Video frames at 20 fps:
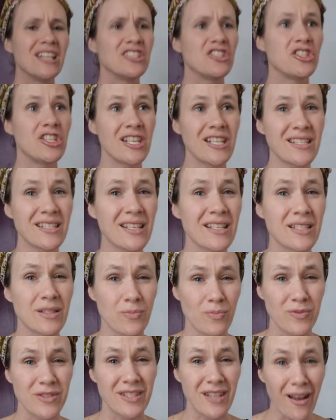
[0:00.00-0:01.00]
Jesus
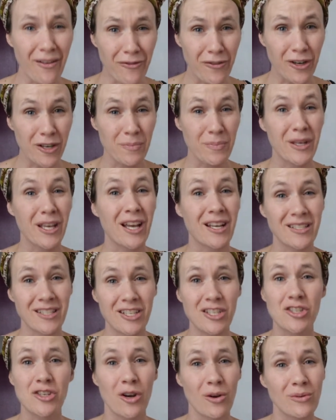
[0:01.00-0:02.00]
suffered because he
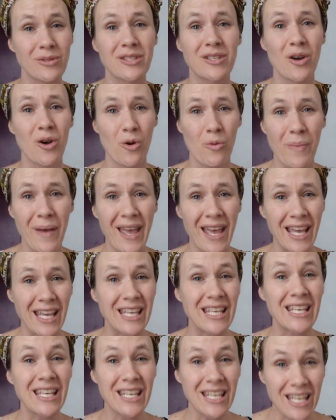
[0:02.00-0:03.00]
chose to obey,
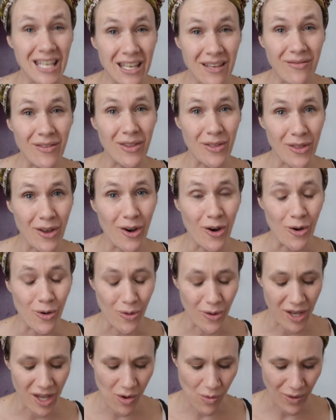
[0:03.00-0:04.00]
even
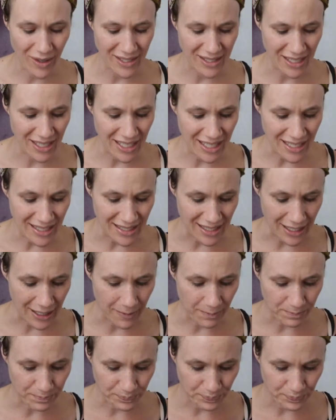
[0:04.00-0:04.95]
though it wasn't easy.